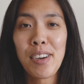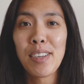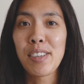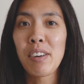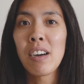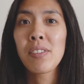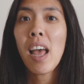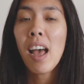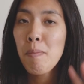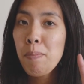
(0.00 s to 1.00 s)
photographs
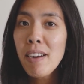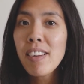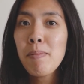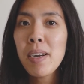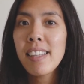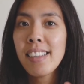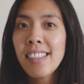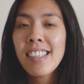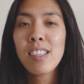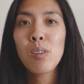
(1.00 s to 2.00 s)
bearing in mind,
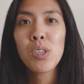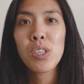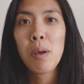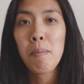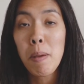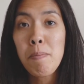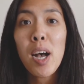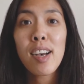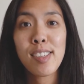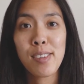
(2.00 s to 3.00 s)
this is still just my
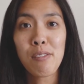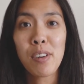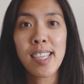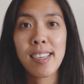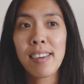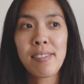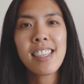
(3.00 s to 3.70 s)
personal photograph.